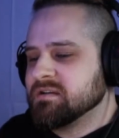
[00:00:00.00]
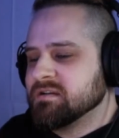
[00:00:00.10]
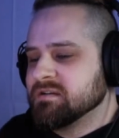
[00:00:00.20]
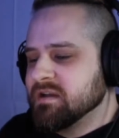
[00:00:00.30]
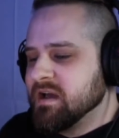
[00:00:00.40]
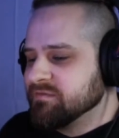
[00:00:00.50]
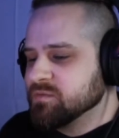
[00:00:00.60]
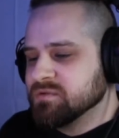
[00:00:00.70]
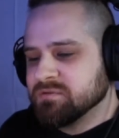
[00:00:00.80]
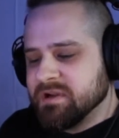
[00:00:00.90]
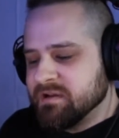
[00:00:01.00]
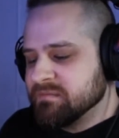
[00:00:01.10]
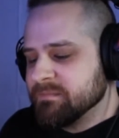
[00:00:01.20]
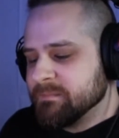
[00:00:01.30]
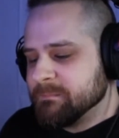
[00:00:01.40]
not fool
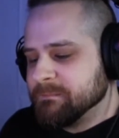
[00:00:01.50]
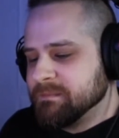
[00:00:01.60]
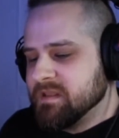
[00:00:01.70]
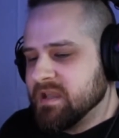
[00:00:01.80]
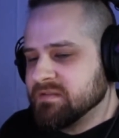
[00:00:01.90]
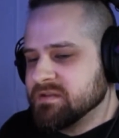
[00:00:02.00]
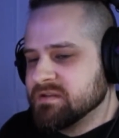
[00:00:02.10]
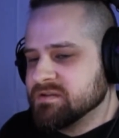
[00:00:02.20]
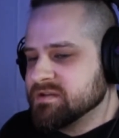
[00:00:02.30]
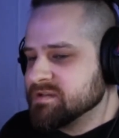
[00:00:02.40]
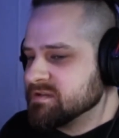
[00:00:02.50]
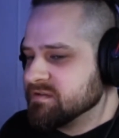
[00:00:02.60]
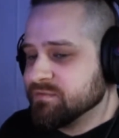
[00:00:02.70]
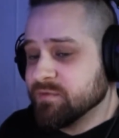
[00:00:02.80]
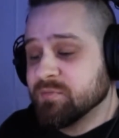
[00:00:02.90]
around, and then just
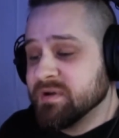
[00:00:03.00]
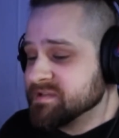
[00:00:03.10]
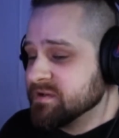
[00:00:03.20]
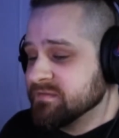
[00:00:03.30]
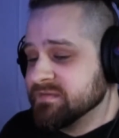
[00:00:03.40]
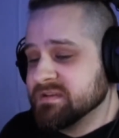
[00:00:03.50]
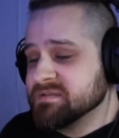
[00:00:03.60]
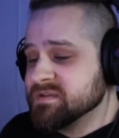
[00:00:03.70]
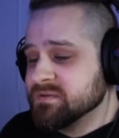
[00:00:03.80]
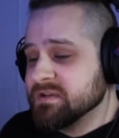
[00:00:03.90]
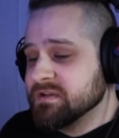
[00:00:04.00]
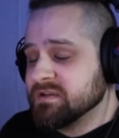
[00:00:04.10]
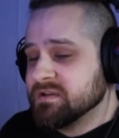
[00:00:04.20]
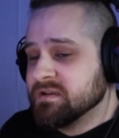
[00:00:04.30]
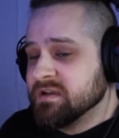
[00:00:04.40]
throw myself into it
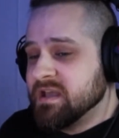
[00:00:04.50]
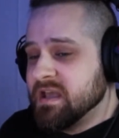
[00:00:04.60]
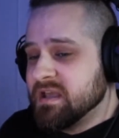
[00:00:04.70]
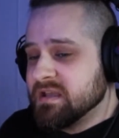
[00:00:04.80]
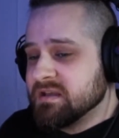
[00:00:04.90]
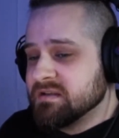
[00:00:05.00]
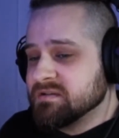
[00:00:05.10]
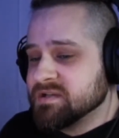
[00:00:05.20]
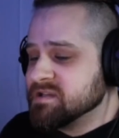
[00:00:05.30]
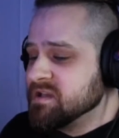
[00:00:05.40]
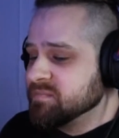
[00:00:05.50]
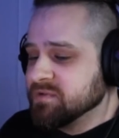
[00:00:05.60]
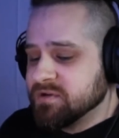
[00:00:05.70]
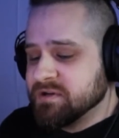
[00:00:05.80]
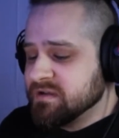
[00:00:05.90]
and just keep
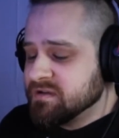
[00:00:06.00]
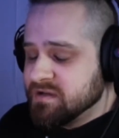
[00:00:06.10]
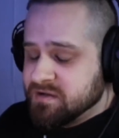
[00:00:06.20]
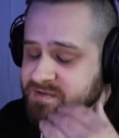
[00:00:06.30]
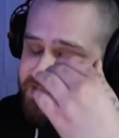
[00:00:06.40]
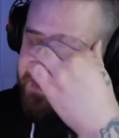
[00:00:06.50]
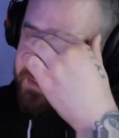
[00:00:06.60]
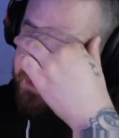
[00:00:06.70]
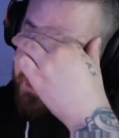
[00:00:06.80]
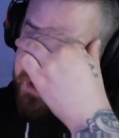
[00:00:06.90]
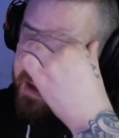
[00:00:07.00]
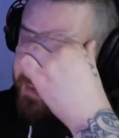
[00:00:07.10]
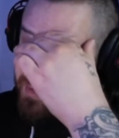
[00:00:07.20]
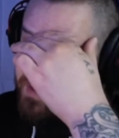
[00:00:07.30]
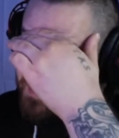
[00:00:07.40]
learning, So I've
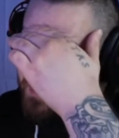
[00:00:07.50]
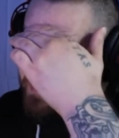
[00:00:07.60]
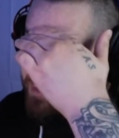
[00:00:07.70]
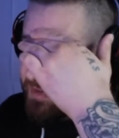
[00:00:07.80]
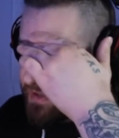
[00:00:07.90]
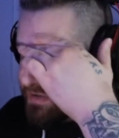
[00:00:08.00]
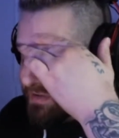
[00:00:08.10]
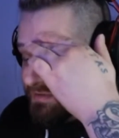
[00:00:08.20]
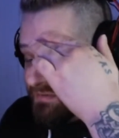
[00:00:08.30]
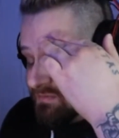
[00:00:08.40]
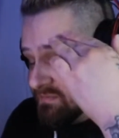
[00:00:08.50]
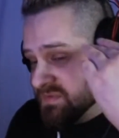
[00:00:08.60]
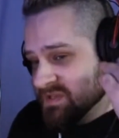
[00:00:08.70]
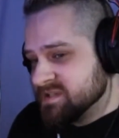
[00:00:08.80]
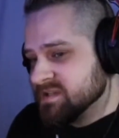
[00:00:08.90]
always been real big on
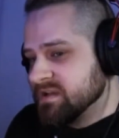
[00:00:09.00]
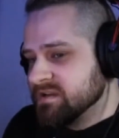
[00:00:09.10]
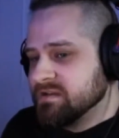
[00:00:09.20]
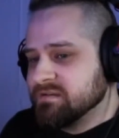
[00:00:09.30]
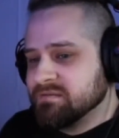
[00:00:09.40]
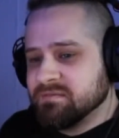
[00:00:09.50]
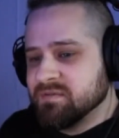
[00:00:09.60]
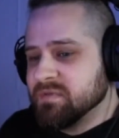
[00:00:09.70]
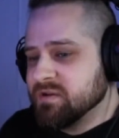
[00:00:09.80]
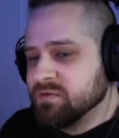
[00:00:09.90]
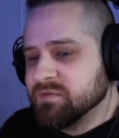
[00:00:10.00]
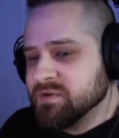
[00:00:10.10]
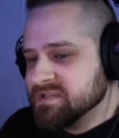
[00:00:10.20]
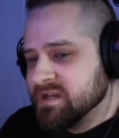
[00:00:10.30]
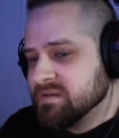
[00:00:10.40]
just studying in my own
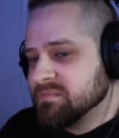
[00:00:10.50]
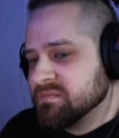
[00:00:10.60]
free time,